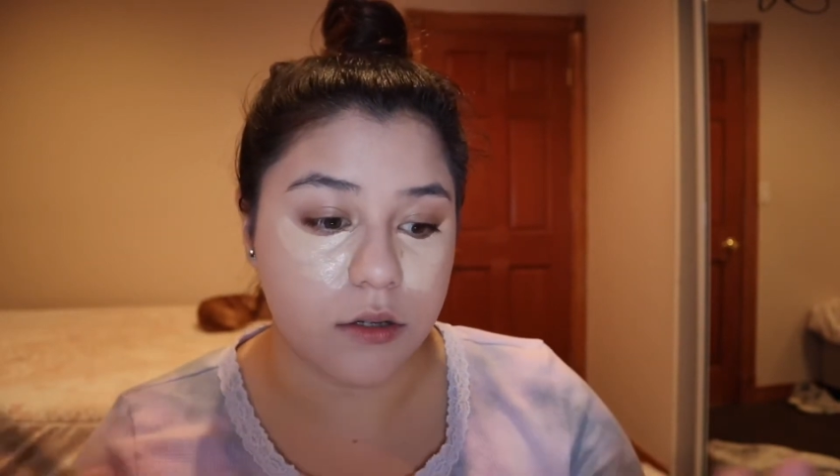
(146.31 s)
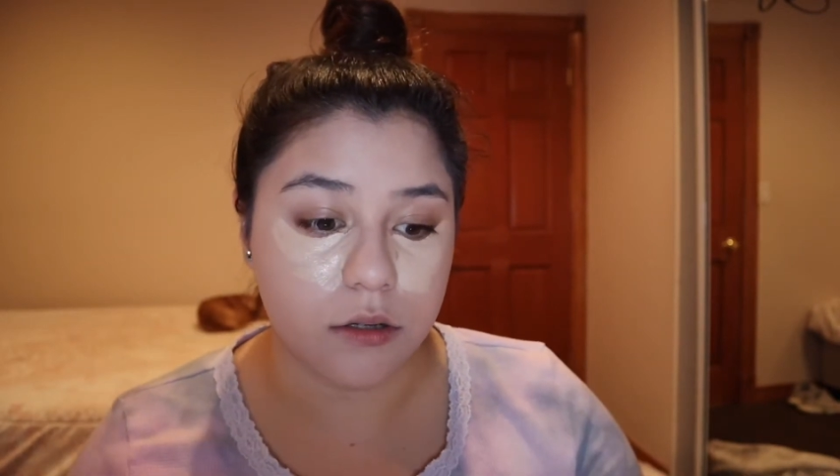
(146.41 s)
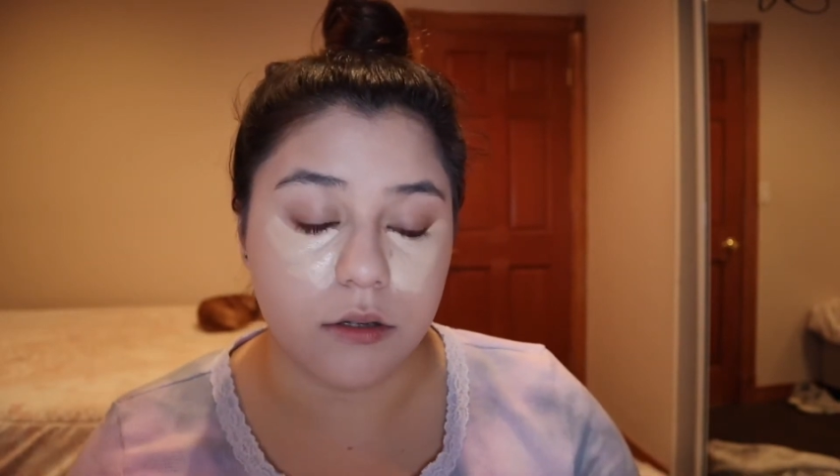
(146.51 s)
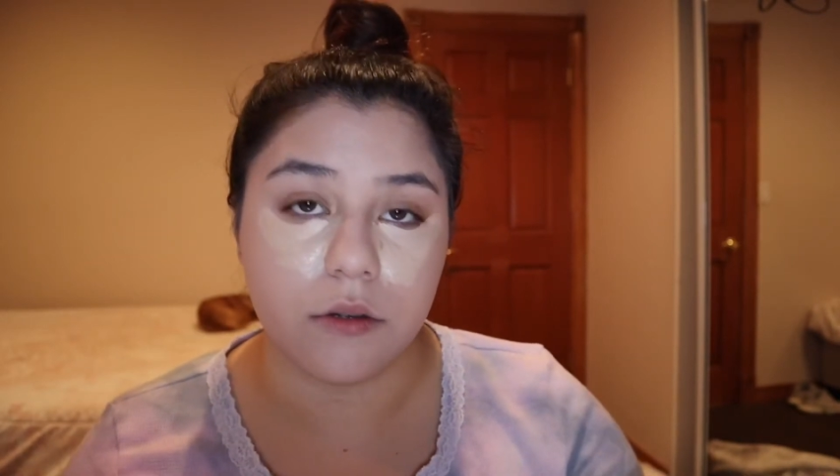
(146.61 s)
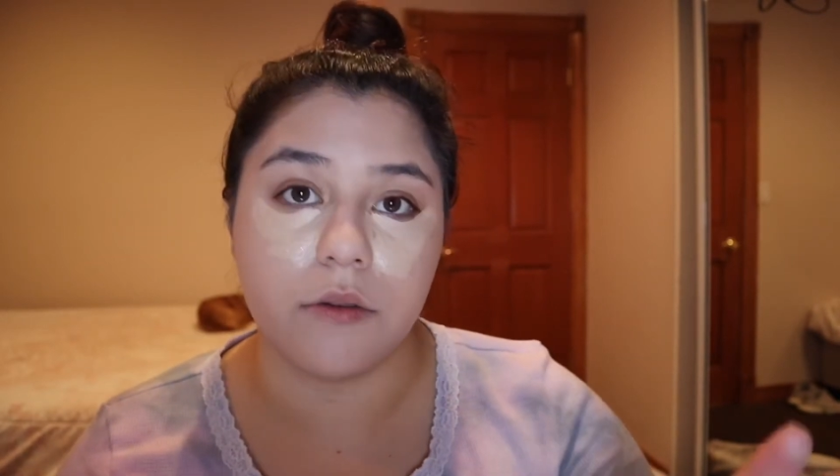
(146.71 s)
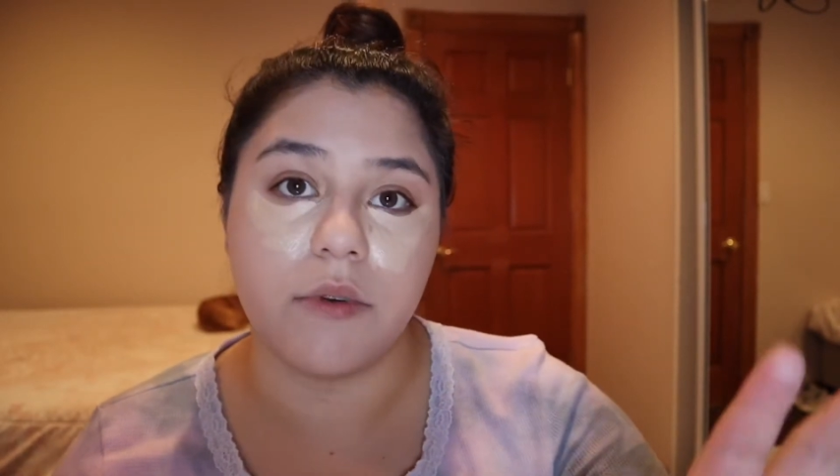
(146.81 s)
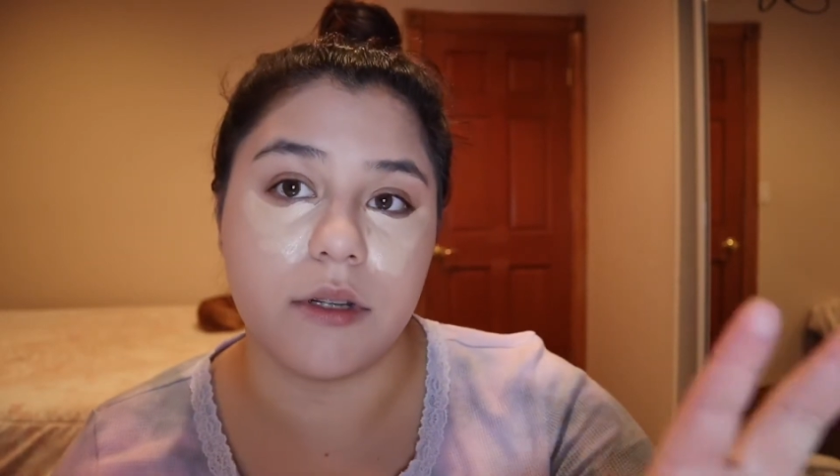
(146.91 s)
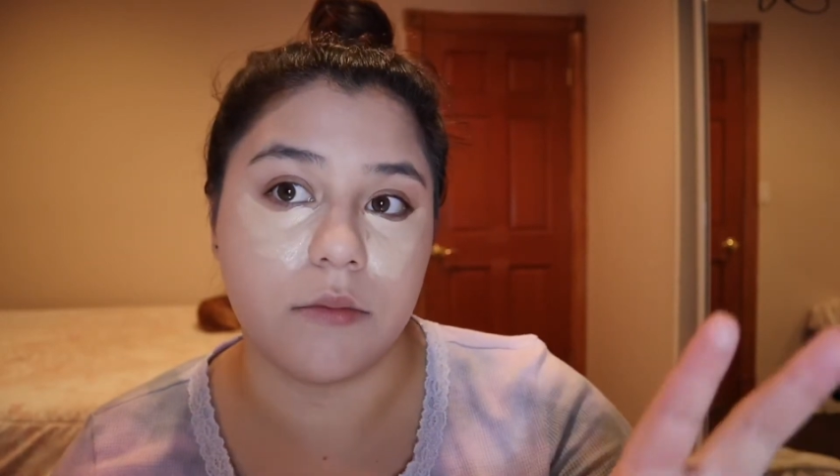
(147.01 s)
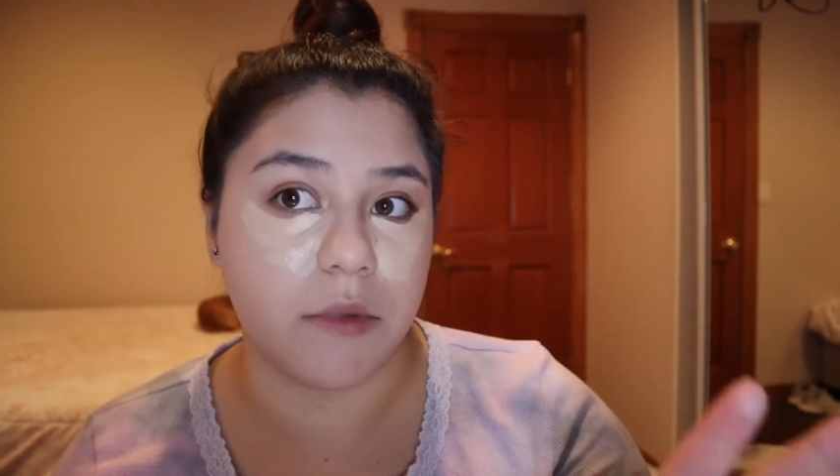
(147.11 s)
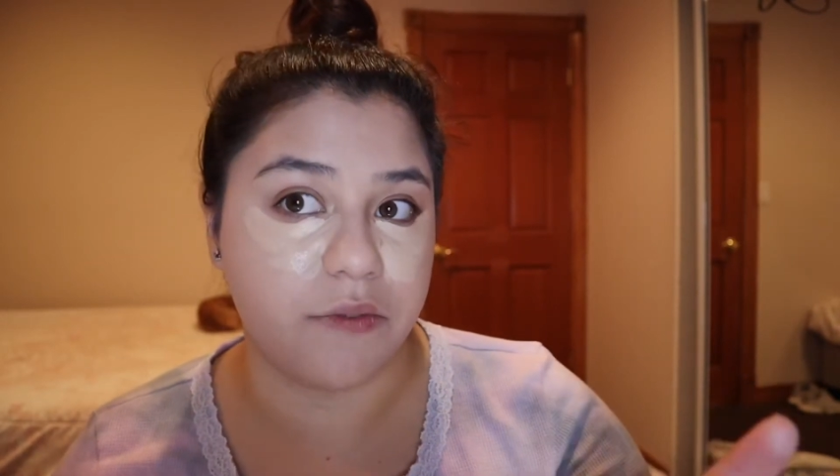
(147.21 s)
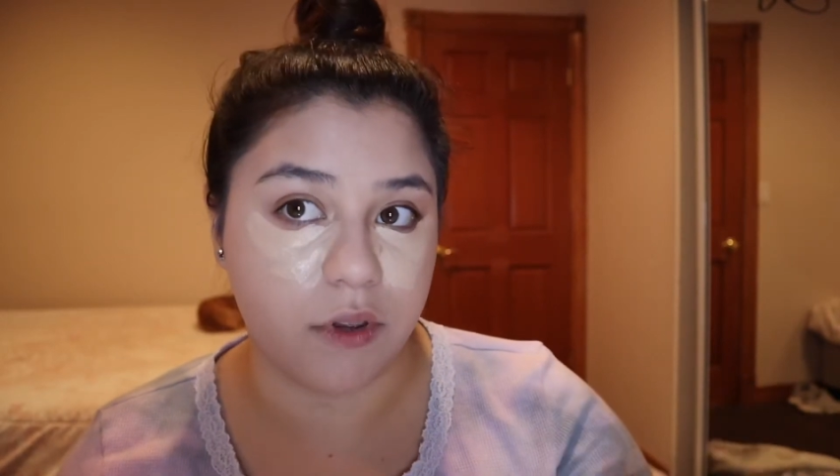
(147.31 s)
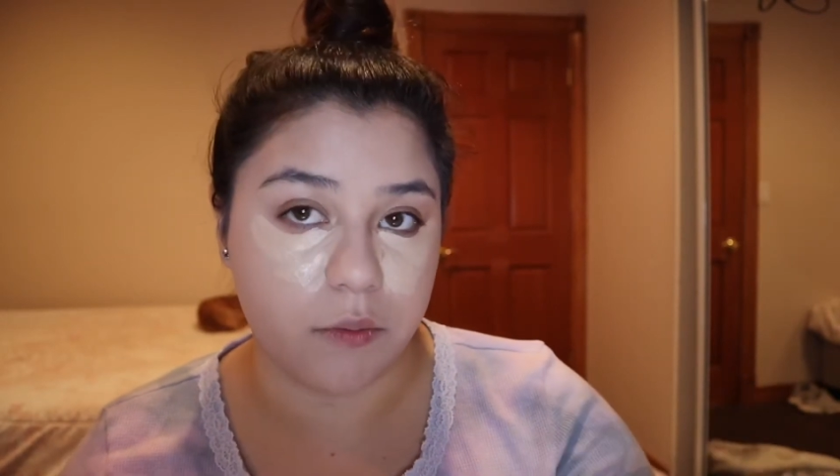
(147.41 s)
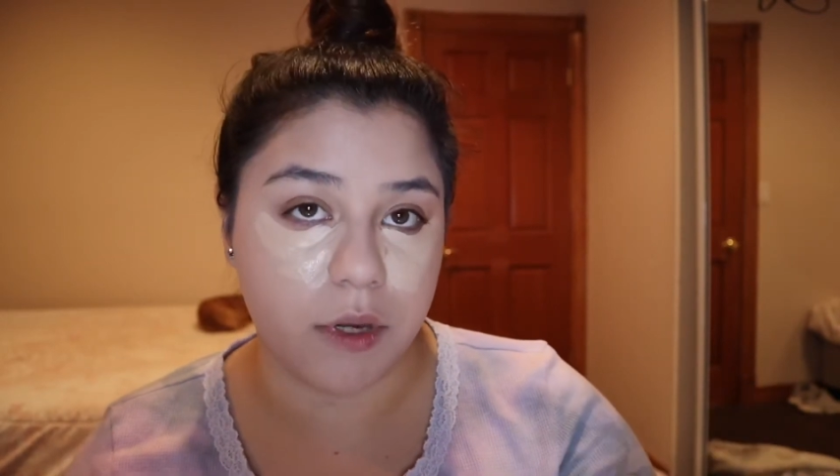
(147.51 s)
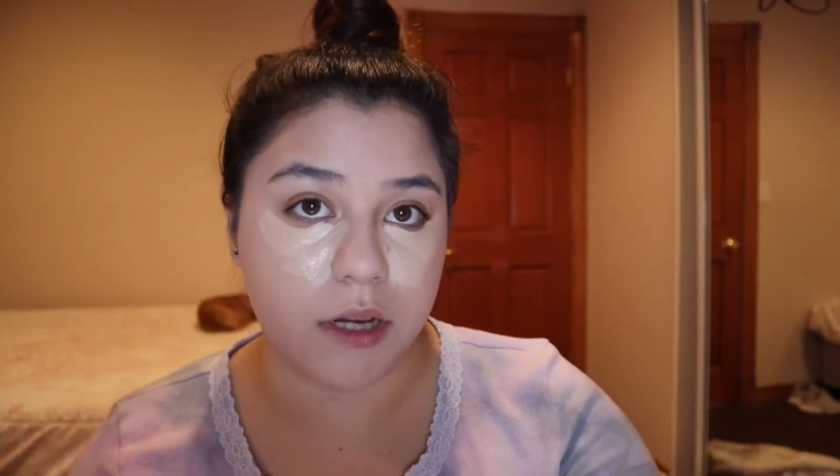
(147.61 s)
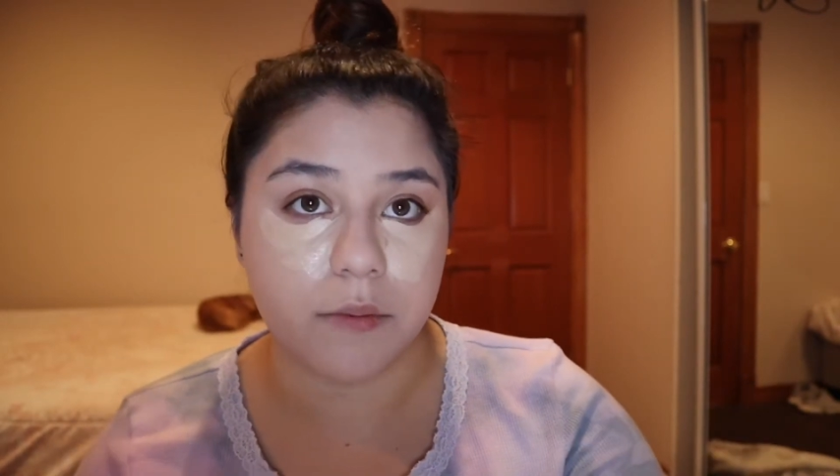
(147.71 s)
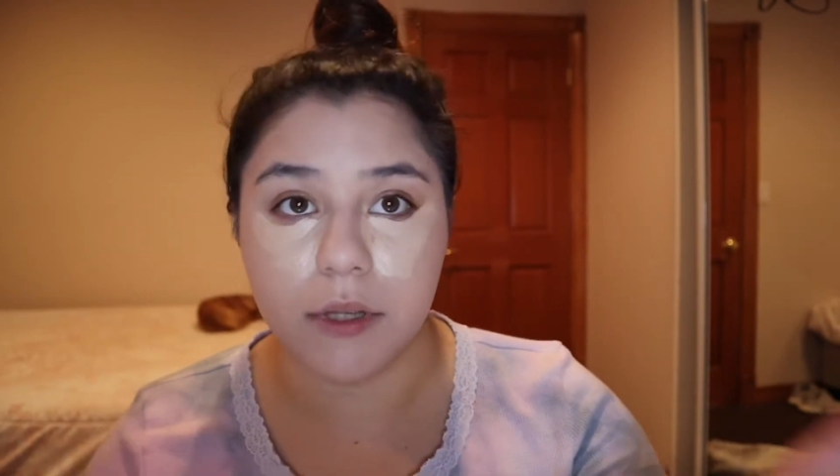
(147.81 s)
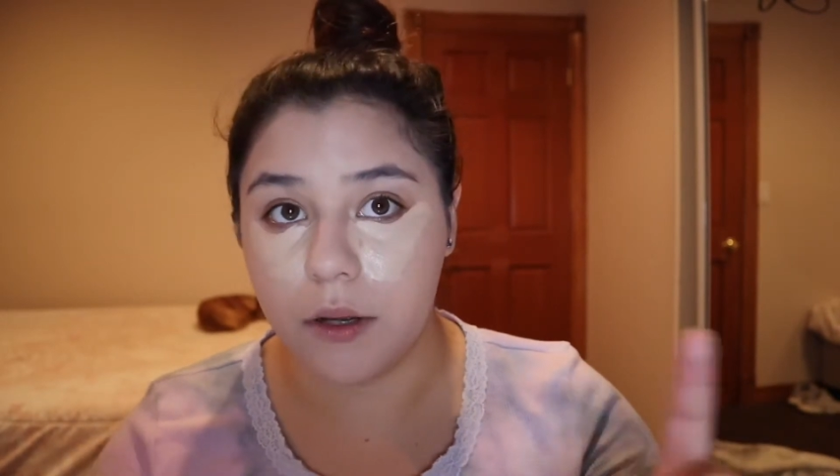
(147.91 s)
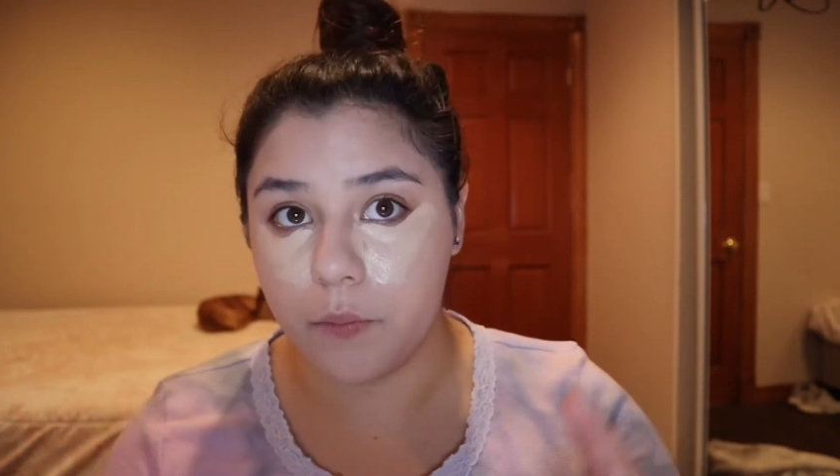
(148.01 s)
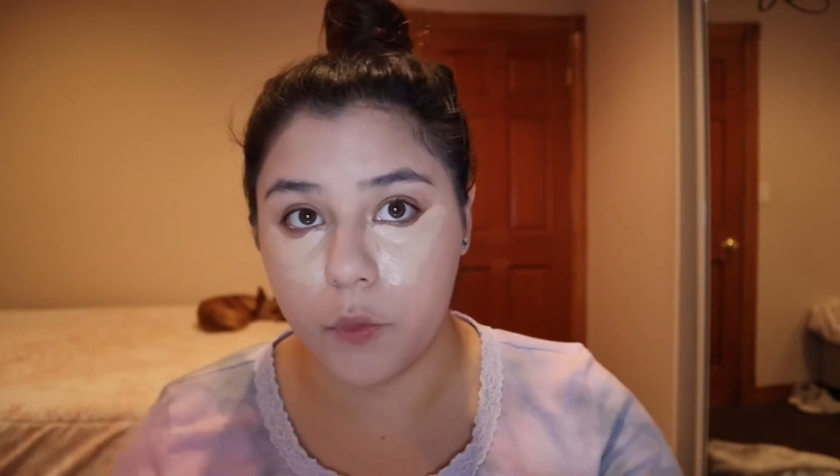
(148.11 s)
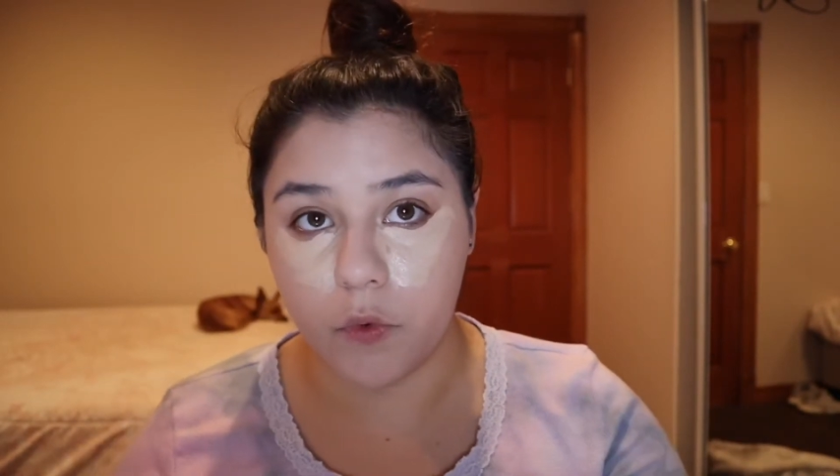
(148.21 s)
to do the rest of my face makeup and
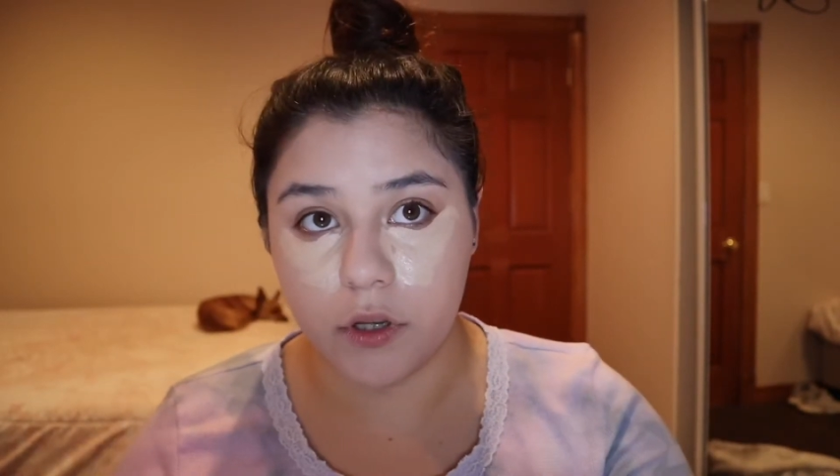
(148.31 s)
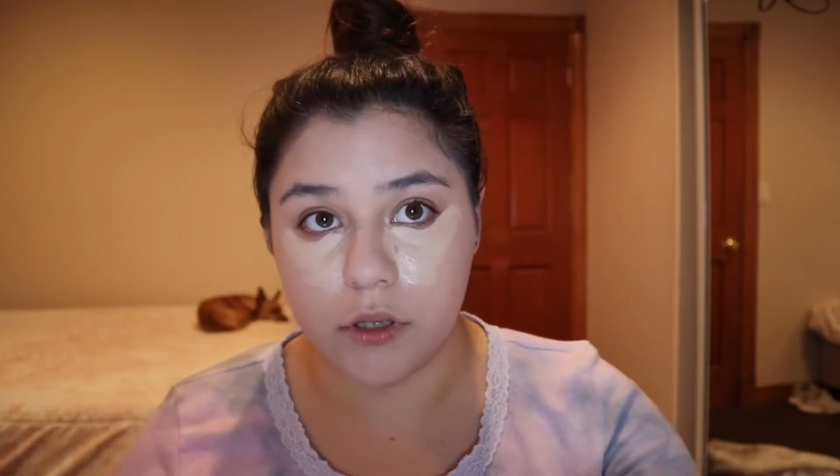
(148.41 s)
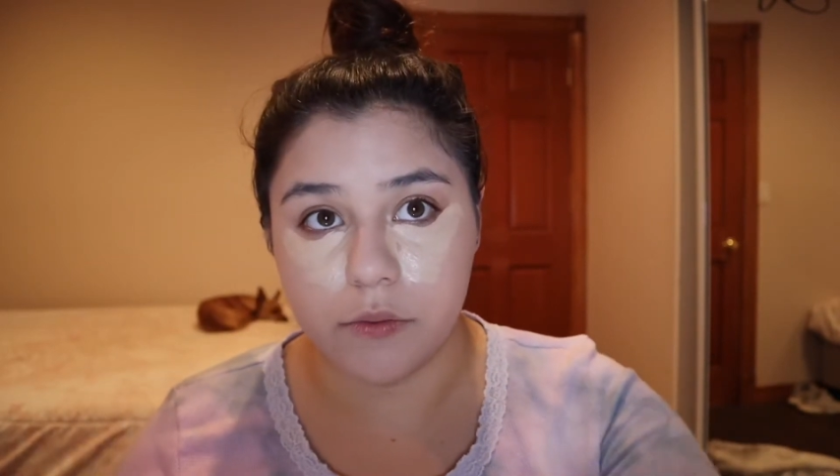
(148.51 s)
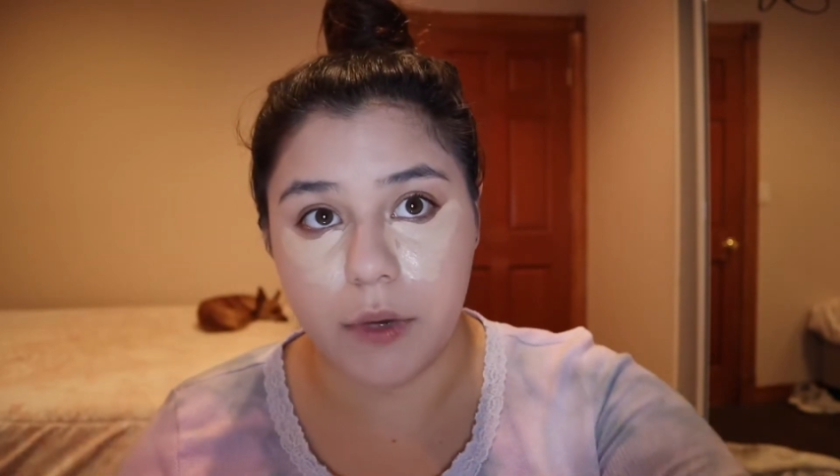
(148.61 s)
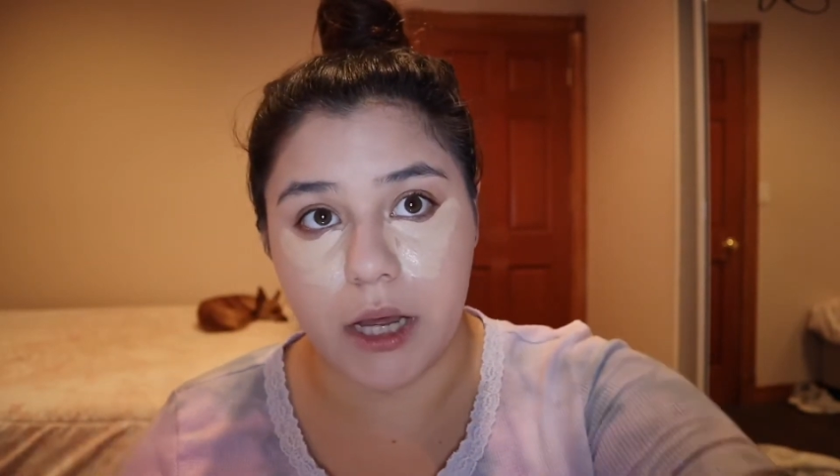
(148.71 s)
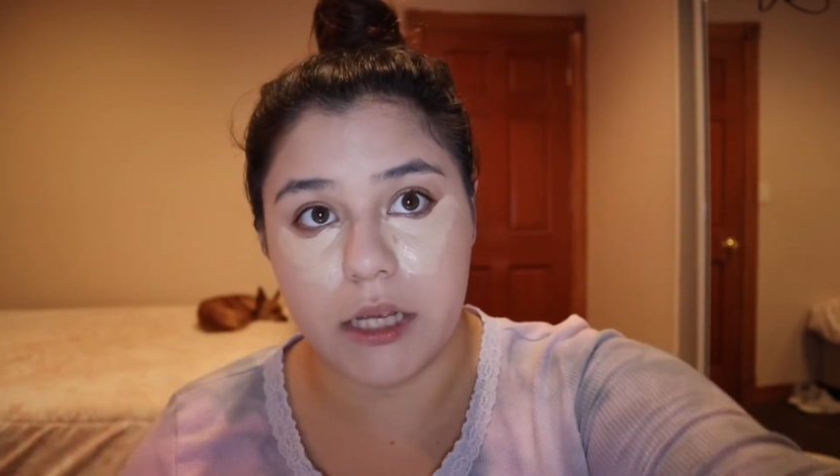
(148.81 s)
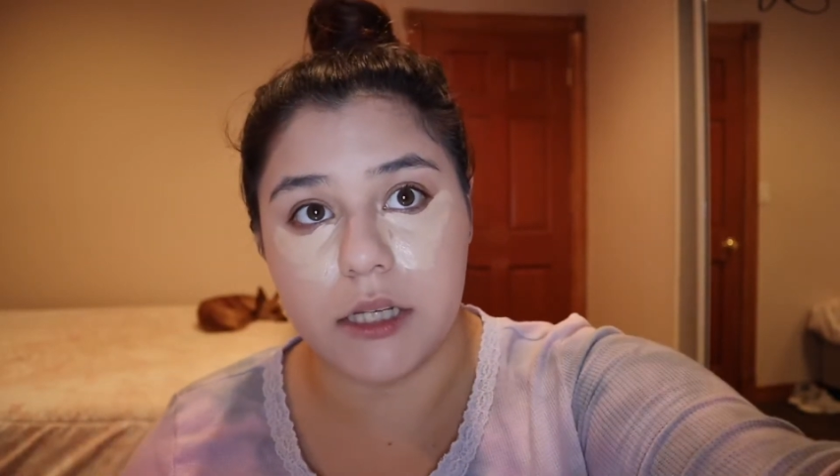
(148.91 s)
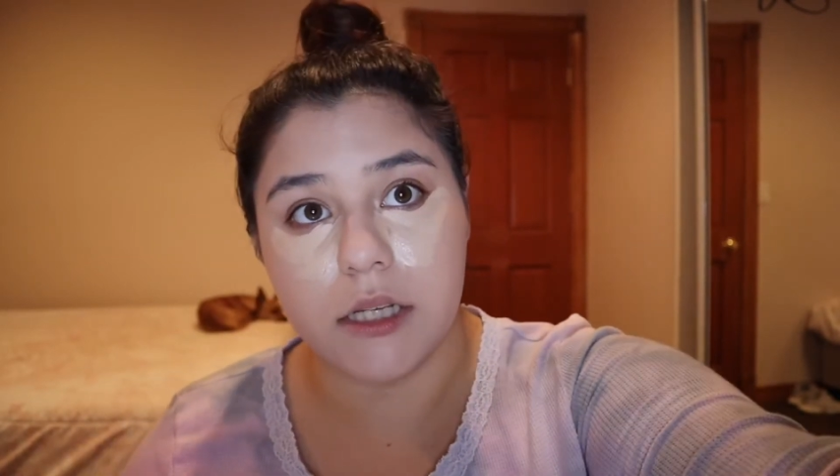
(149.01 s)
then move on to my eyes.